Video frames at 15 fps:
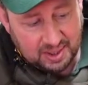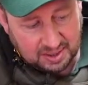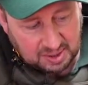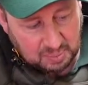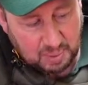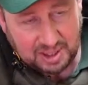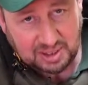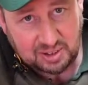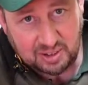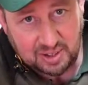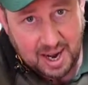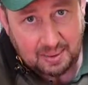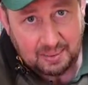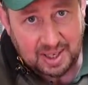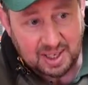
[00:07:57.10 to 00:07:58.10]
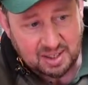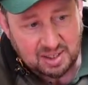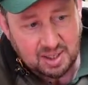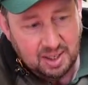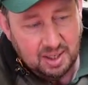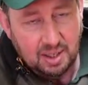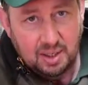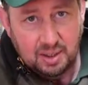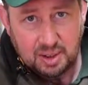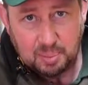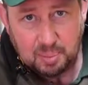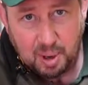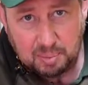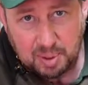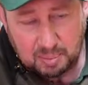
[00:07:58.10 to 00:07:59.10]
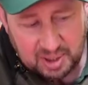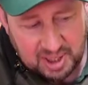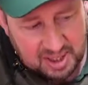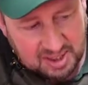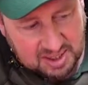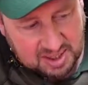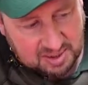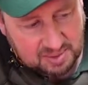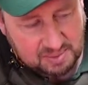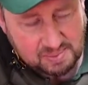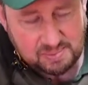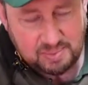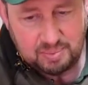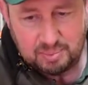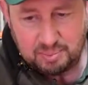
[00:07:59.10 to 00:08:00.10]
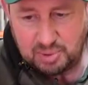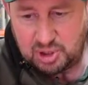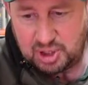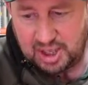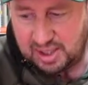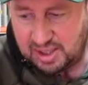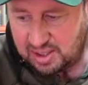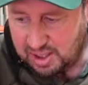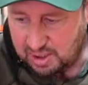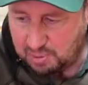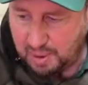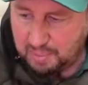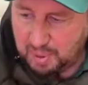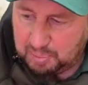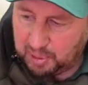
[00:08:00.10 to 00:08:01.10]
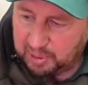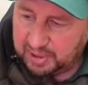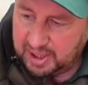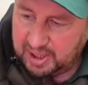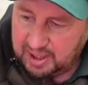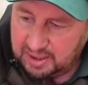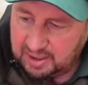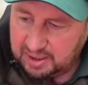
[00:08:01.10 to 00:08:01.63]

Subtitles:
depending on how it is. The problem with these machines is when we put the